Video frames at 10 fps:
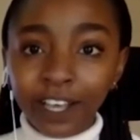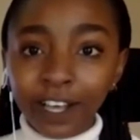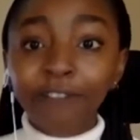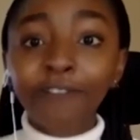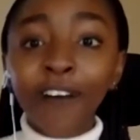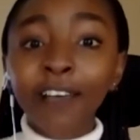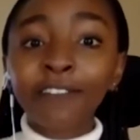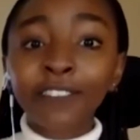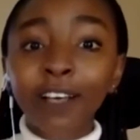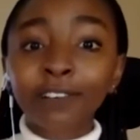of
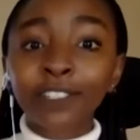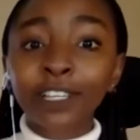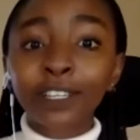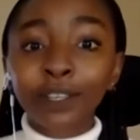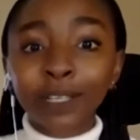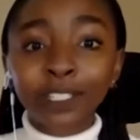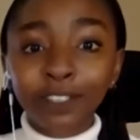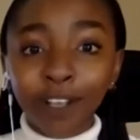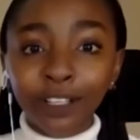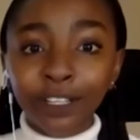5,000 US
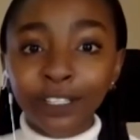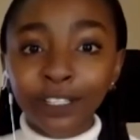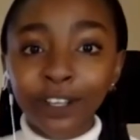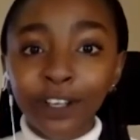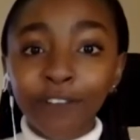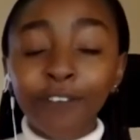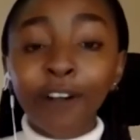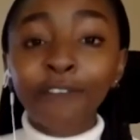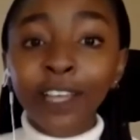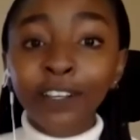dollars for
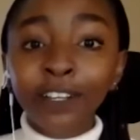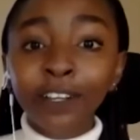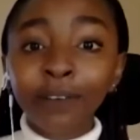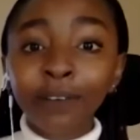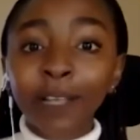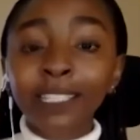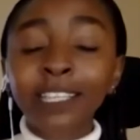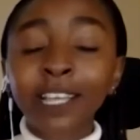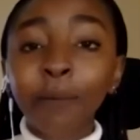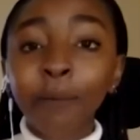a vendor
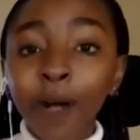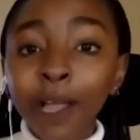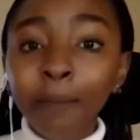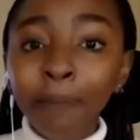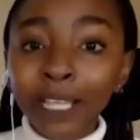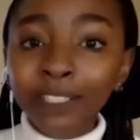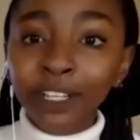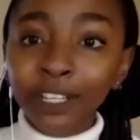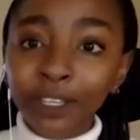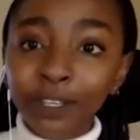renting one
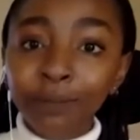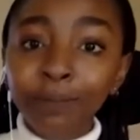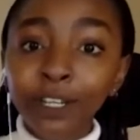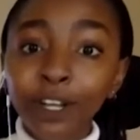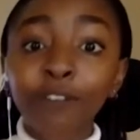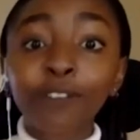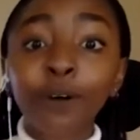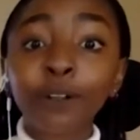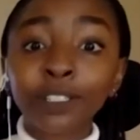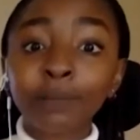meter cubed of
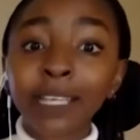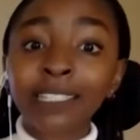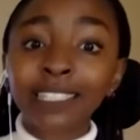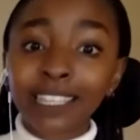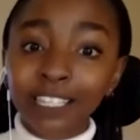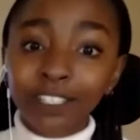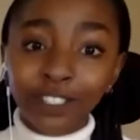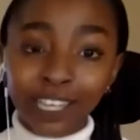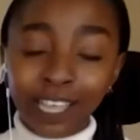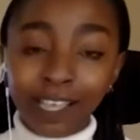cold space
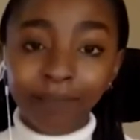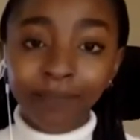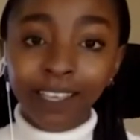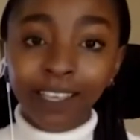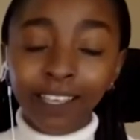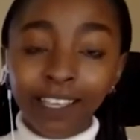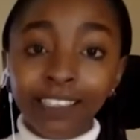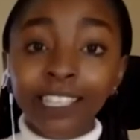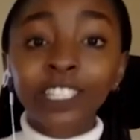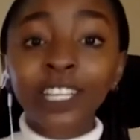each day.
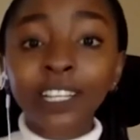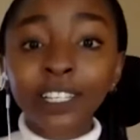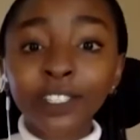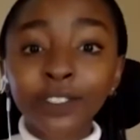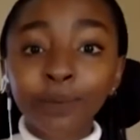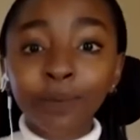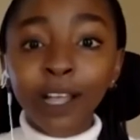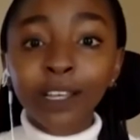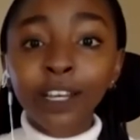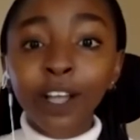The chillers
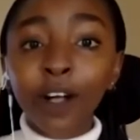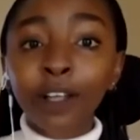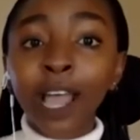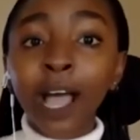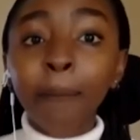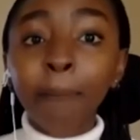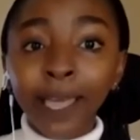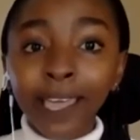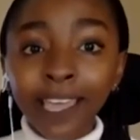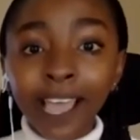run on a
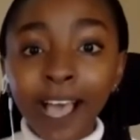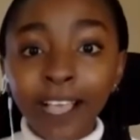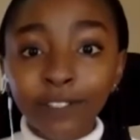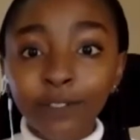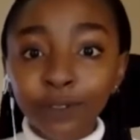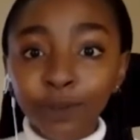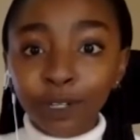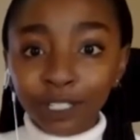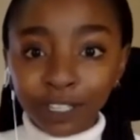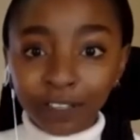pay as you
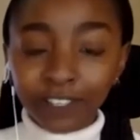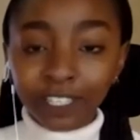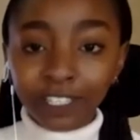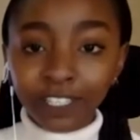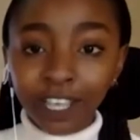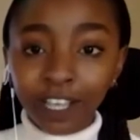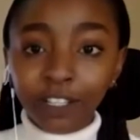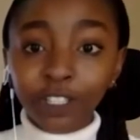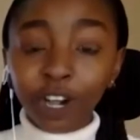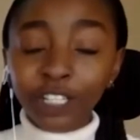store service,
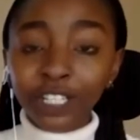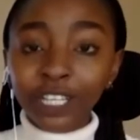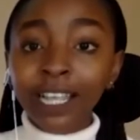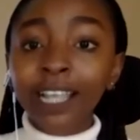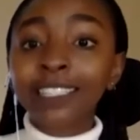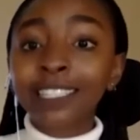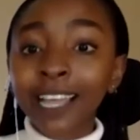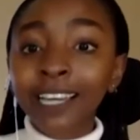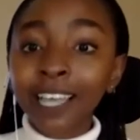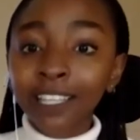charging
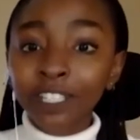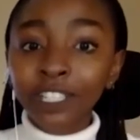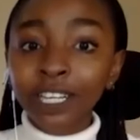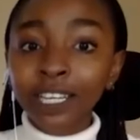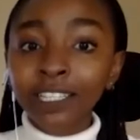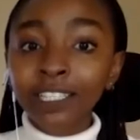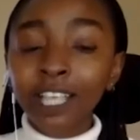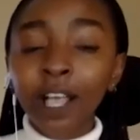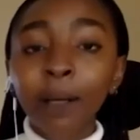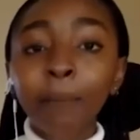10 Kenya
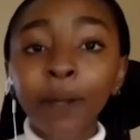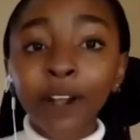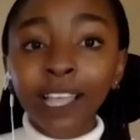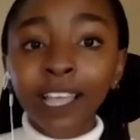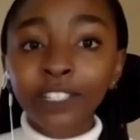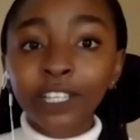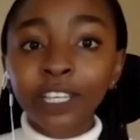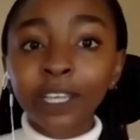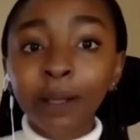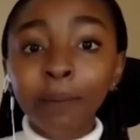shillings per
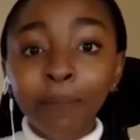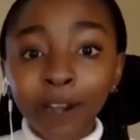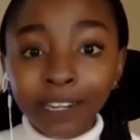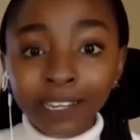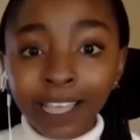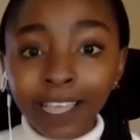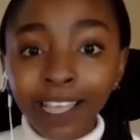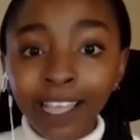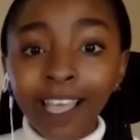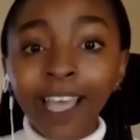kg per
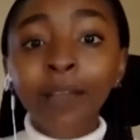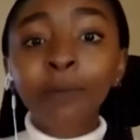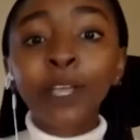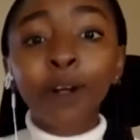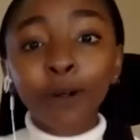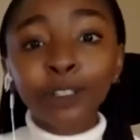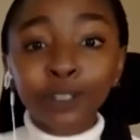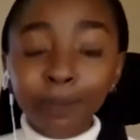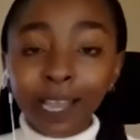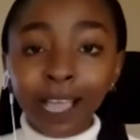day. And we
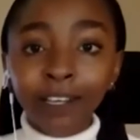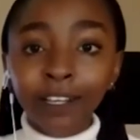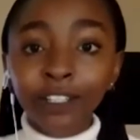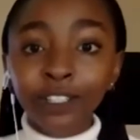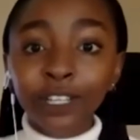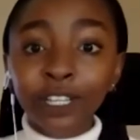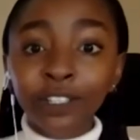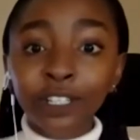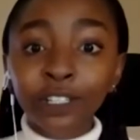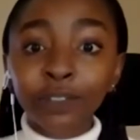also plan to
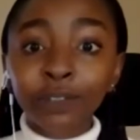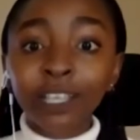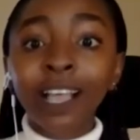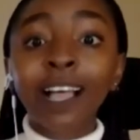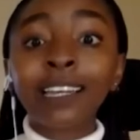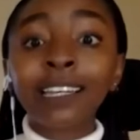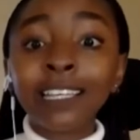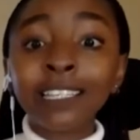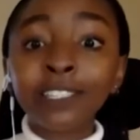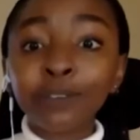introduce a
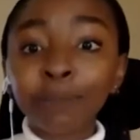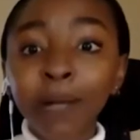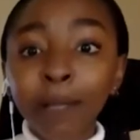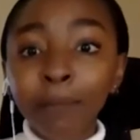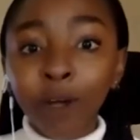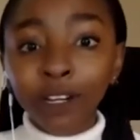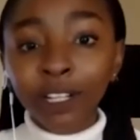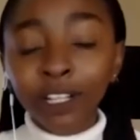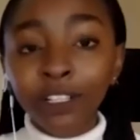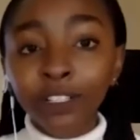lease to buy
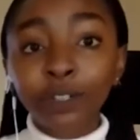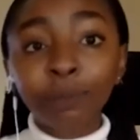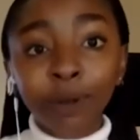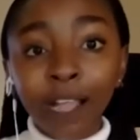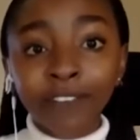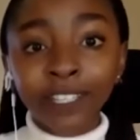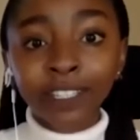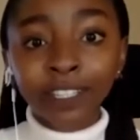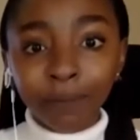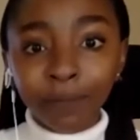model to
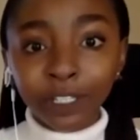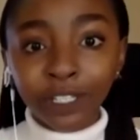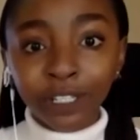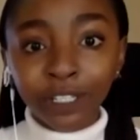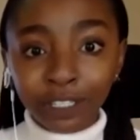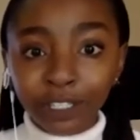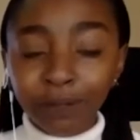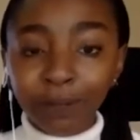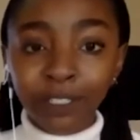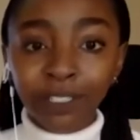private commercial
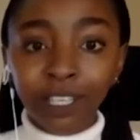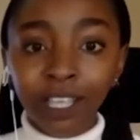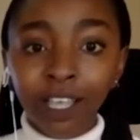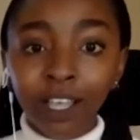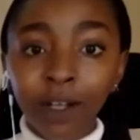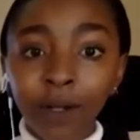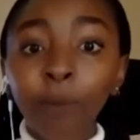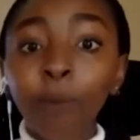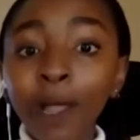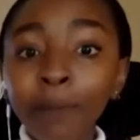consumers.
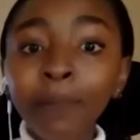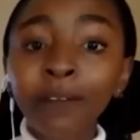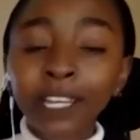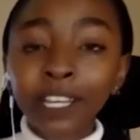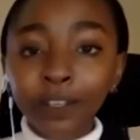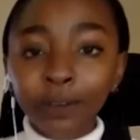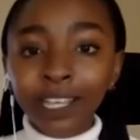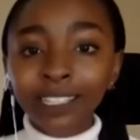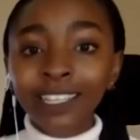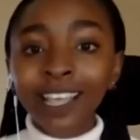One Baridi
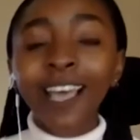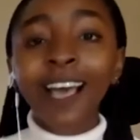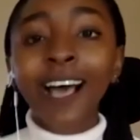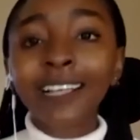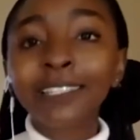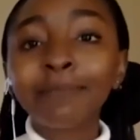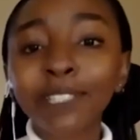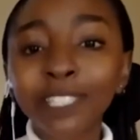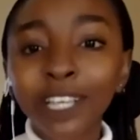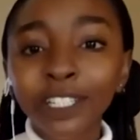unit has the
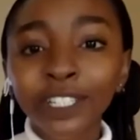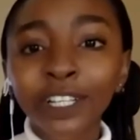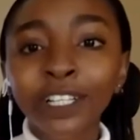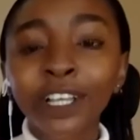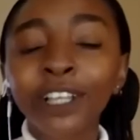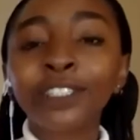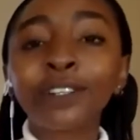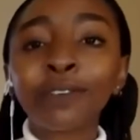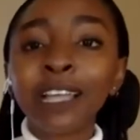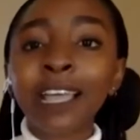potential
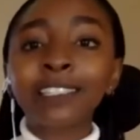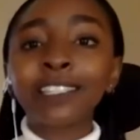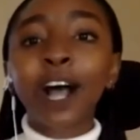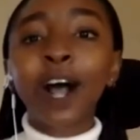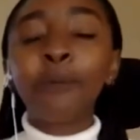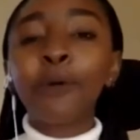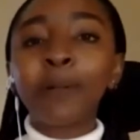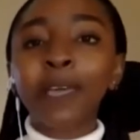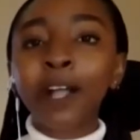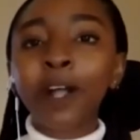to create a
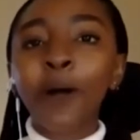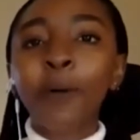whopping